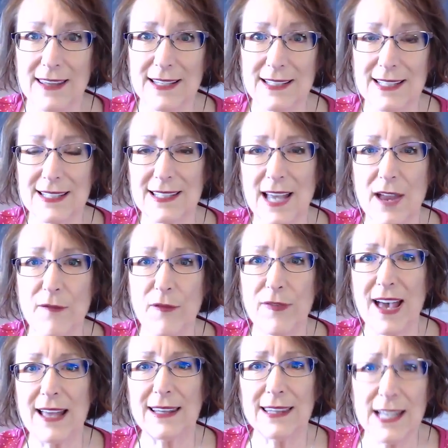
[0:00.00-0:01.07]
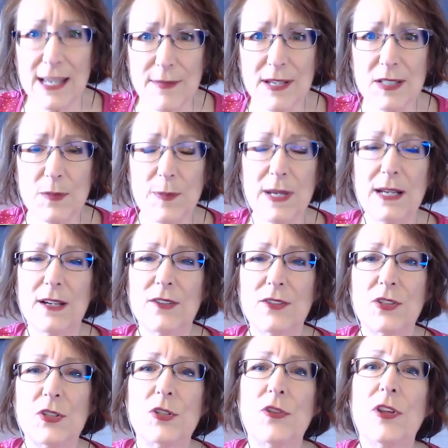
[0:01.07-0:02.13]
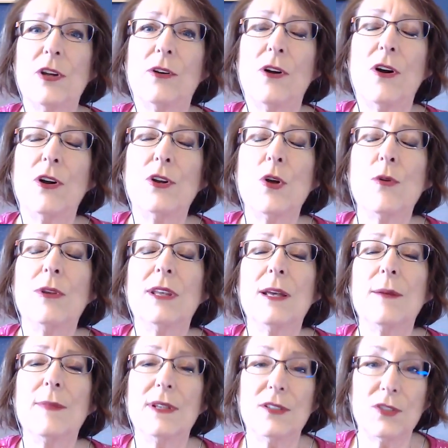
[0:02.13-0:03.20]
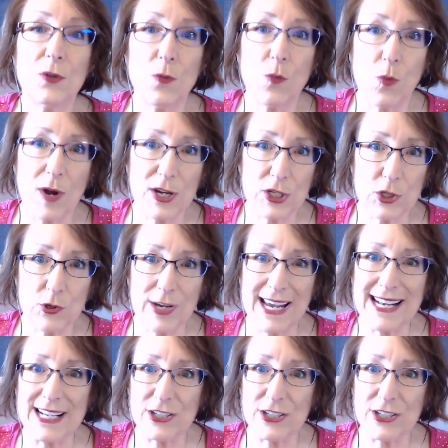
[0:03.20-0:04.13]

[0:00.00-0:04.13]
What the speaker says: this is Life Without Limits, because there are no limits to what you can